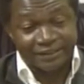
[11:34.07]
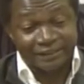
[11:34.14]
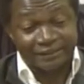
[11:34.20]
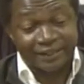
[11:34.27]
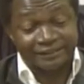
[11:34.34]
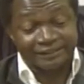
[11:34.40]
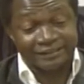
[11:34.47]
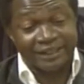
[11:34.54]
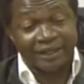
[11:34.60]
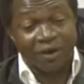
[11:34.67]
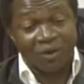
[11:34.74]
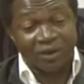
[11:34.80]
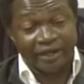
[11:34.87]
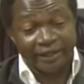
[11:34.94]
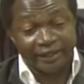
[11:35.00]
that say,
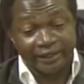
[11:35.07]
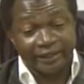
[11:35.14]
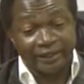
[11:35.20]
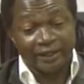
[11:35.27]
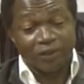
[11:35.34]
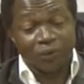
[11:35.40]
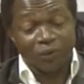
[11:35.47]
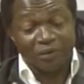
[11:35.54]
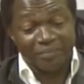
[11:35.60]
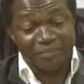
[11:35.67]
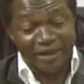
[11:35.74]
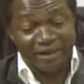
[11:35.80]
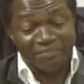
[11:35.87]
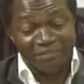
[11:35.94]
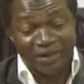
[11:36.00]
okay, we
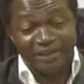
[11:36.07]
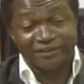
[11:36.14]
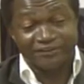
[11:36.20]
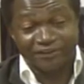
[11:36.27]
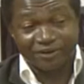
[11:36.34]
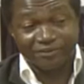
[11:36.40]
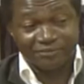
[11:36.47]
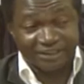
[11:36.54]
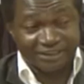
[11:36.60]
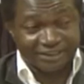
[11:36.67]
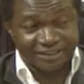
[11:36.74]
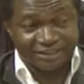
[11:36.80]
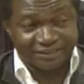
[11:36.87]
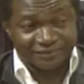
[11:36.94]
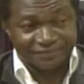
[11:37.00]
make money from
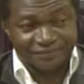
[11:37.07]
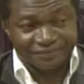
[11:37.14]
this.